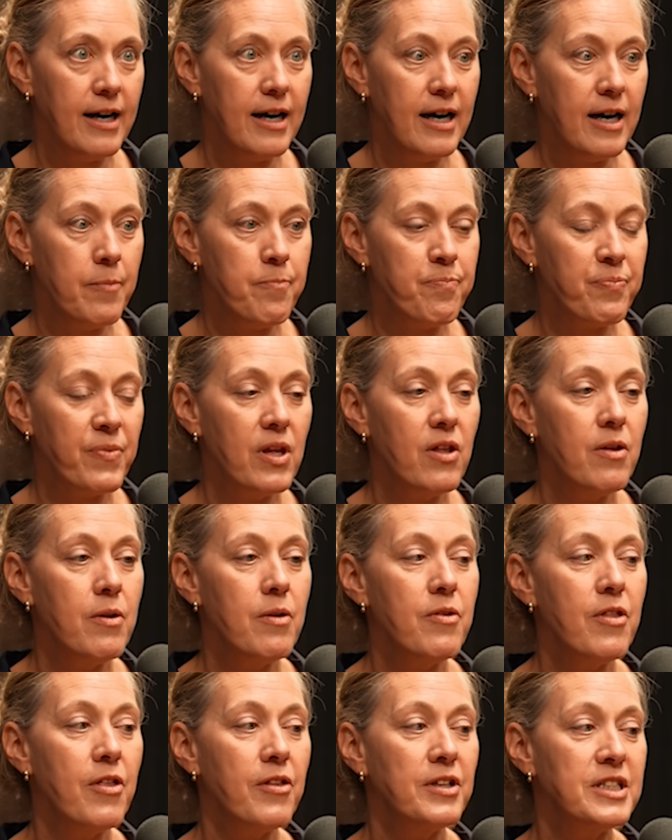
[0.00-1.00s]
Um,
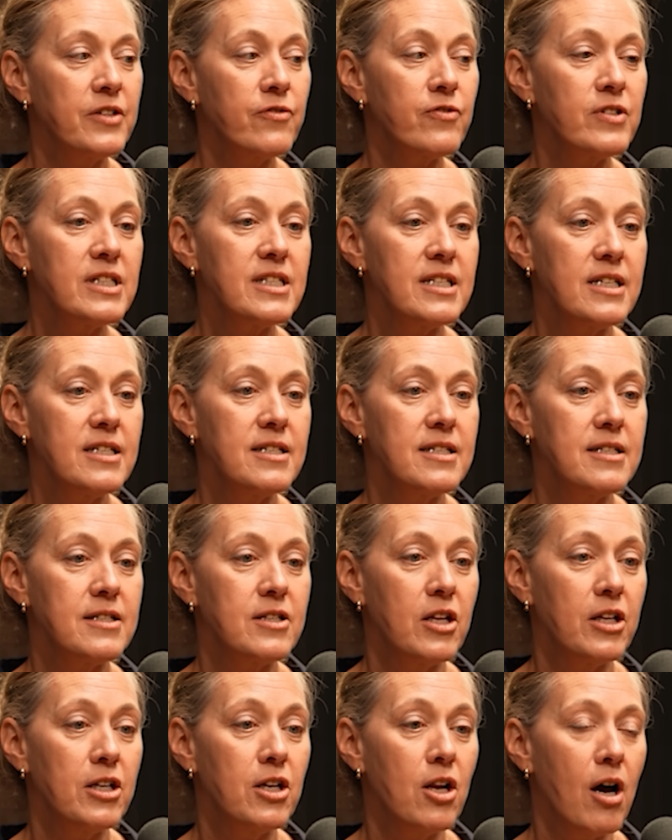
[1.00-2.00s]
the difference is
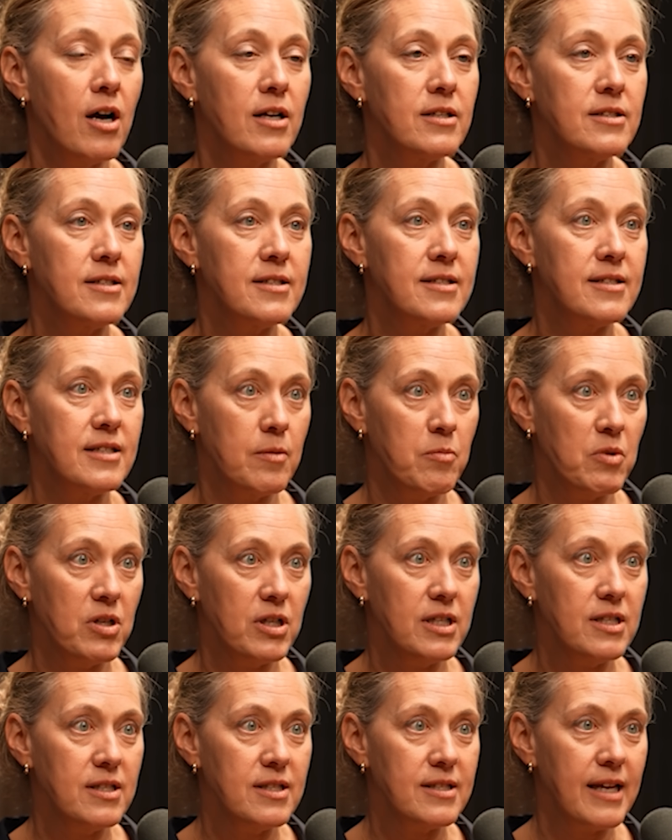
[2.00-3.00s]
the
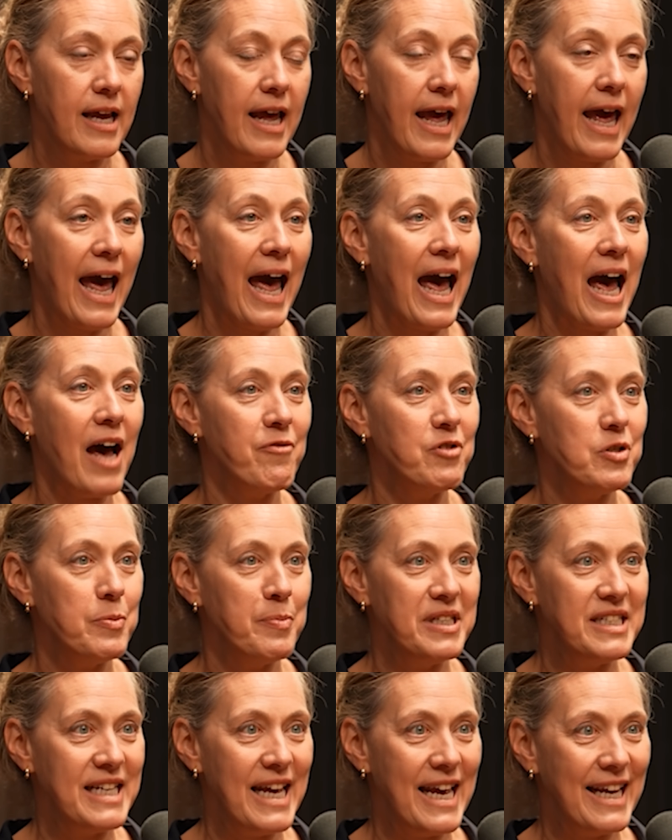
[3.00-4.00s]
non-stimulants have
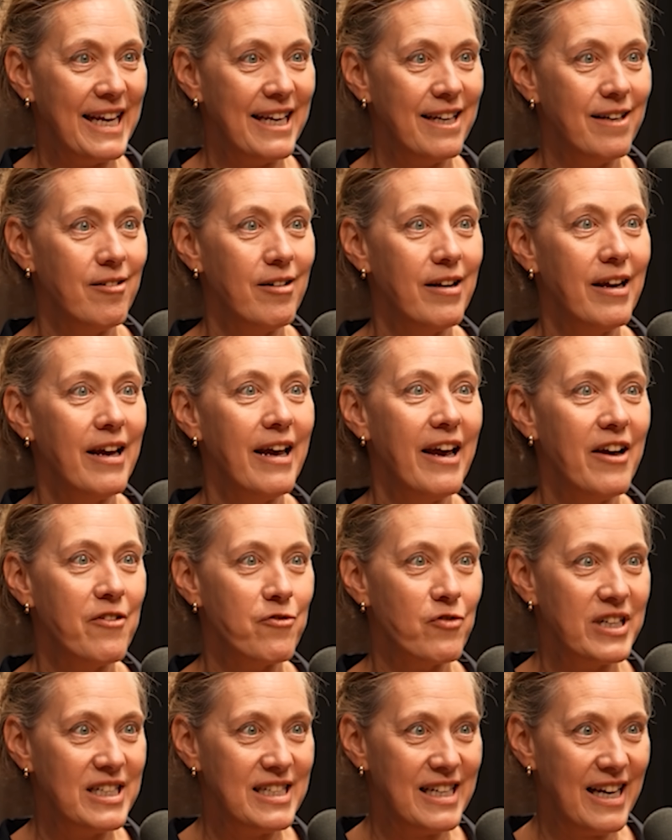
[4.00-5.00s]
to be taken
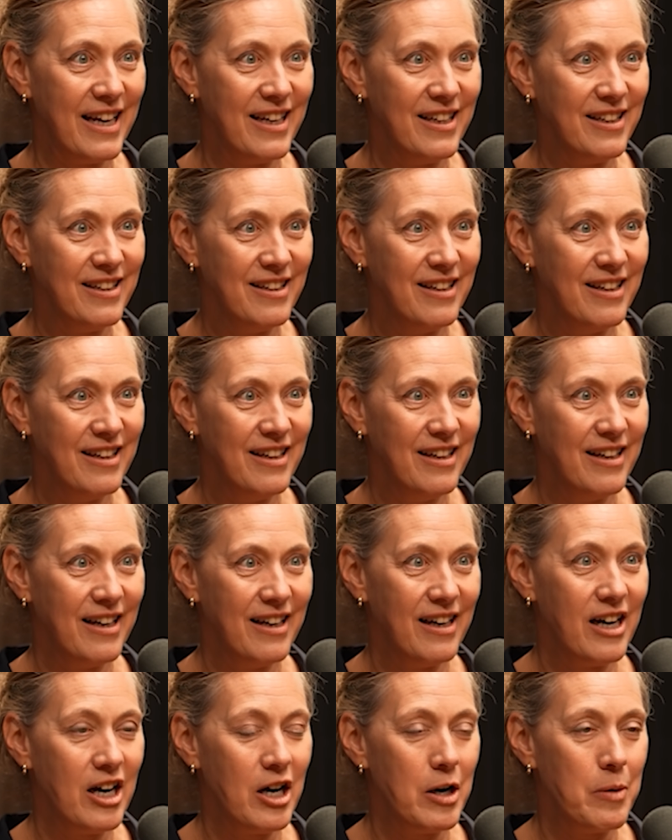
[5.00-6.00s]
every day,
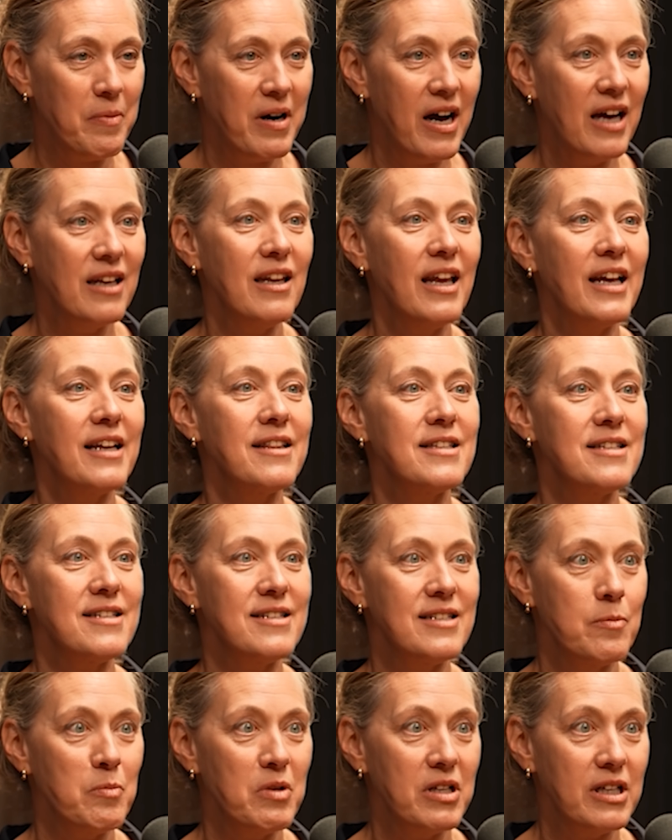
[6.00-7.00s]
um, unlike the
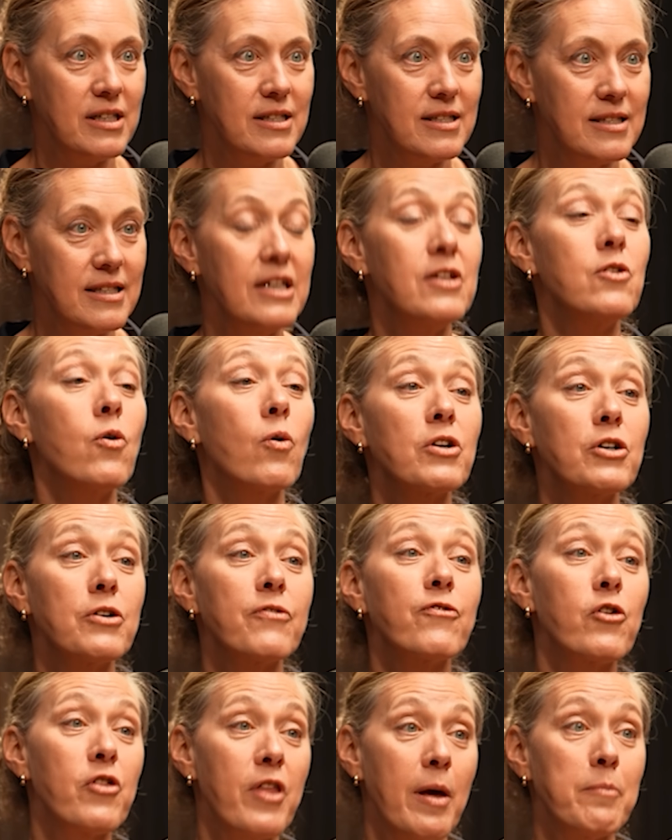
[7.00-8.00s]
stimulants, in order
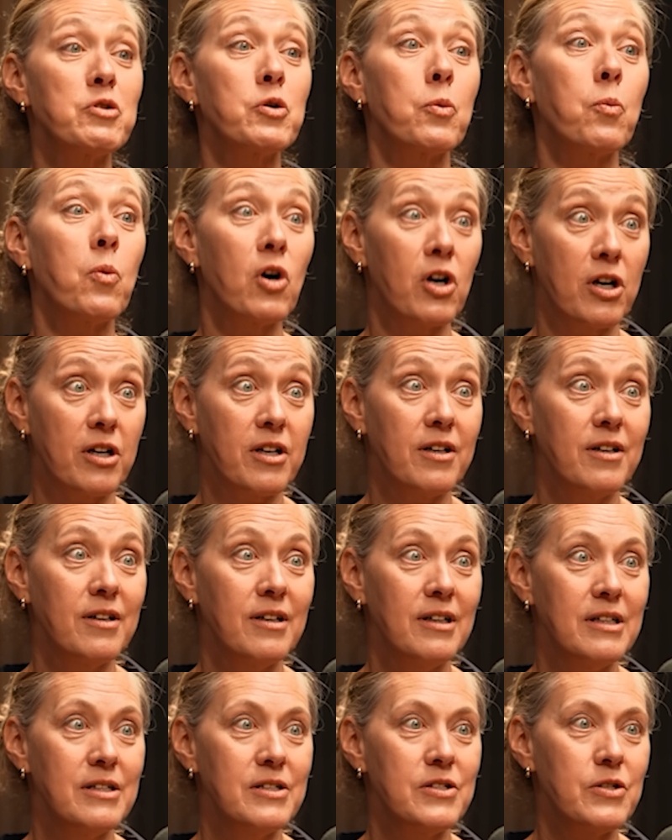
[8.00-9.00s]
to, for them to work.
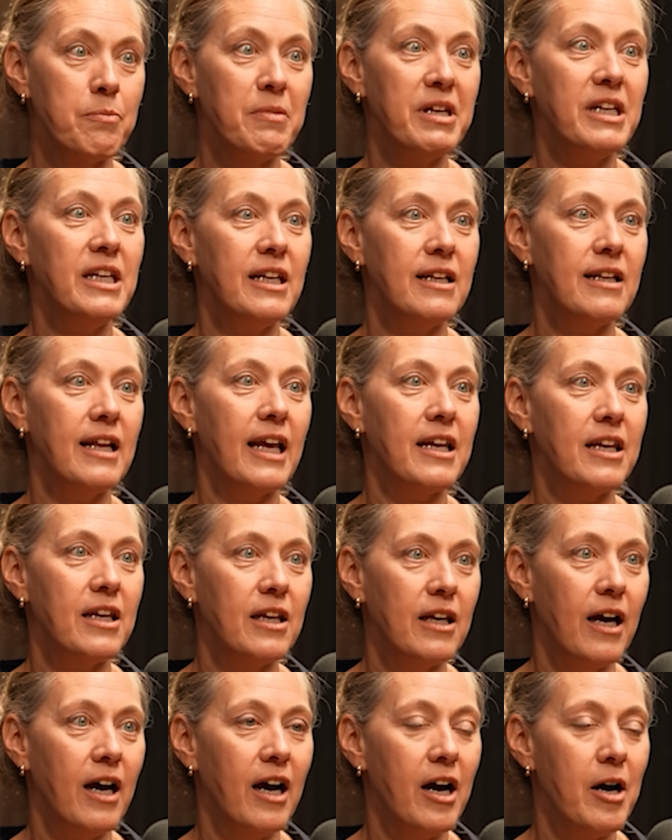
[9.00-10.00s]
So meaning
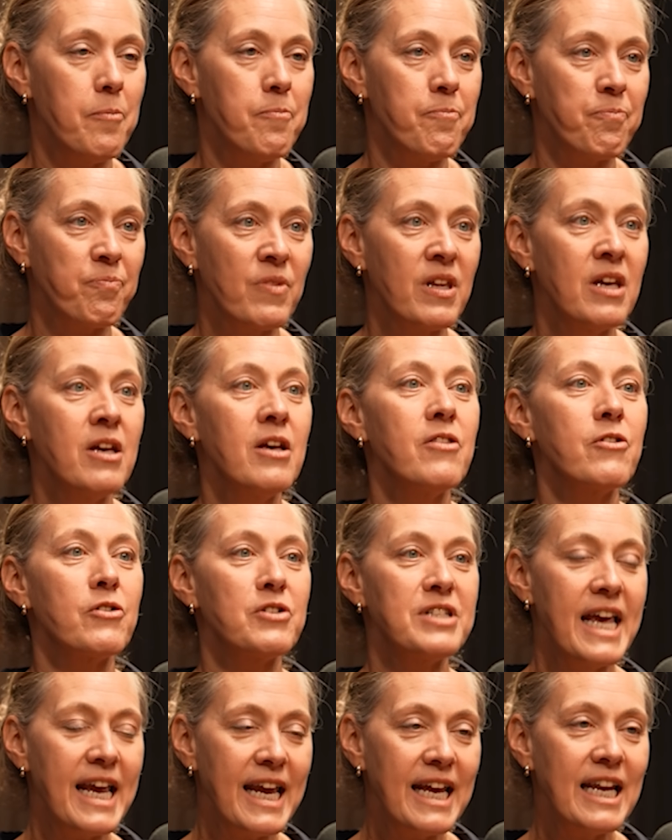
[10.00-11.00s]
like um,
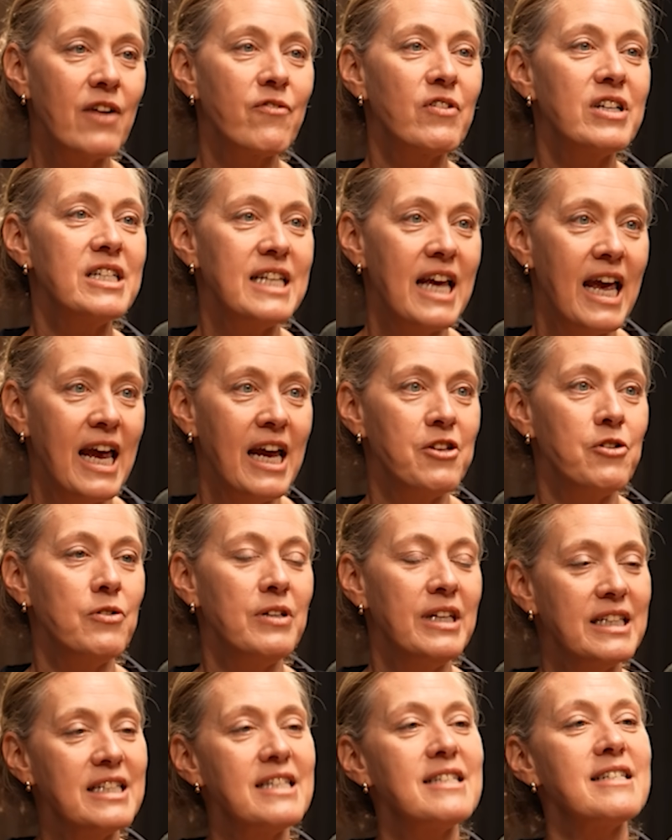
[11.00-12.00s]
they're taken every day, and
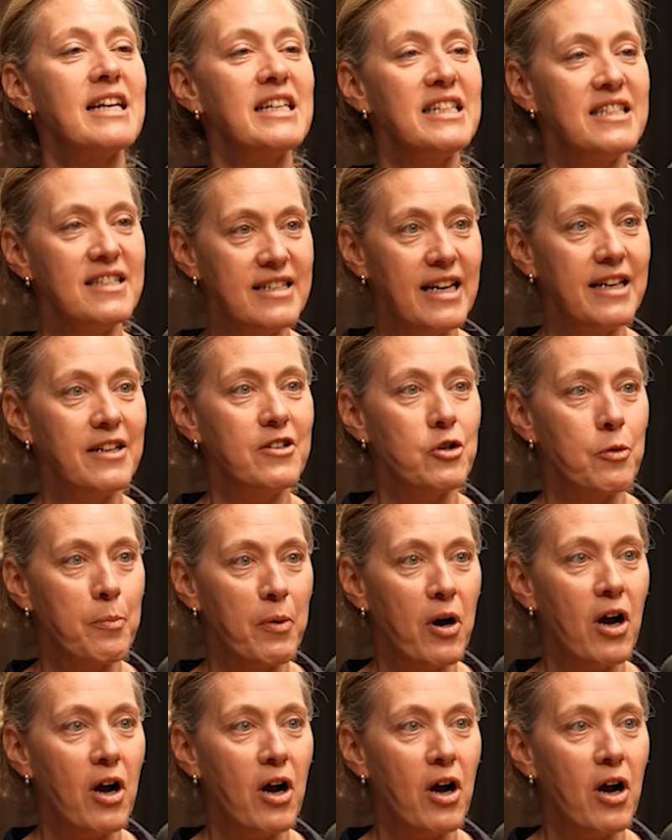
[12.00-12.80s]
you need a steady state in your